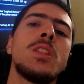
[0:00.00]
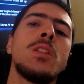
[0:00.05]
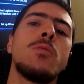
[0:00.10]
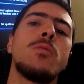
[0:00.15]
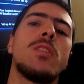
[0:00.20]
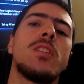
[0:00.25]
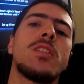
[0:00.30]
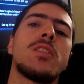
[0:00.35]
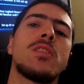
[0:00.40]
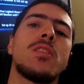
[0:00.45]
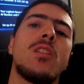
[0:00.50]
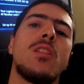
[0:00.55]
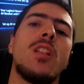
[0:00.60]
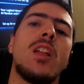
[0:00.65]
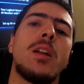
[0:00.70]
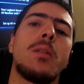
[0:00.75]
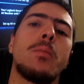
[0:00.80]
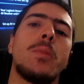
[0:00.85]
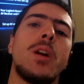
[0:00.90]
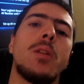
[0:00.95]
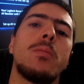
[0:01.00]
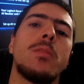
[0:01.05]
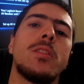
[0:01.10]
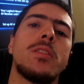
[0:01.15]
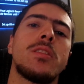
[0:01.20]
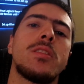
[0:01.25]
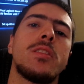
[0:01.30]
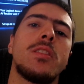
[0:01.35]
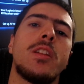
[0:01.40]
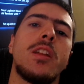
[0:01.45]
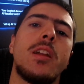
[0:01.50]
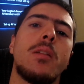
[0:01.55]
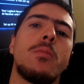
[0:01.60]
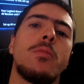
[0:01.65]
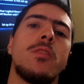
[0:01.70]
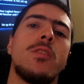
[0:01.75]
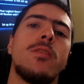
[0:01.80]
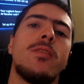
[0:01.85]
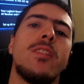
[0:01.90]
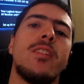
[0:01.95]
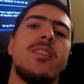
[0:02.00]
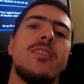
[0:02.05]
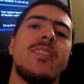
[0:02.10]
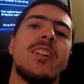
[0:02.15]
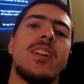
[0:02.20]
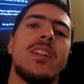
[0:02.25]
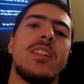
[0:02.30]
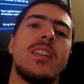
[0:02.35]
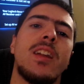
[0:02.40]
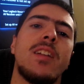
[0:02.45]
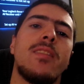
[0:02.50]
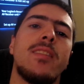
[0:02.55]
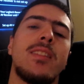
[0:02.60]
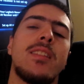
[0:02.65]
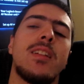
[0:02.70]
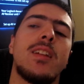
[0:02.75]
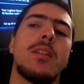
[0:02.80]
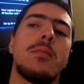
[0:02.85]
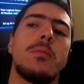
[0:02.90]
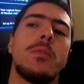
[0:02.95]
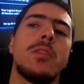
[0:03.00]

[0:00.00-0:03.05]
when it's all like published and they approve of it and everything.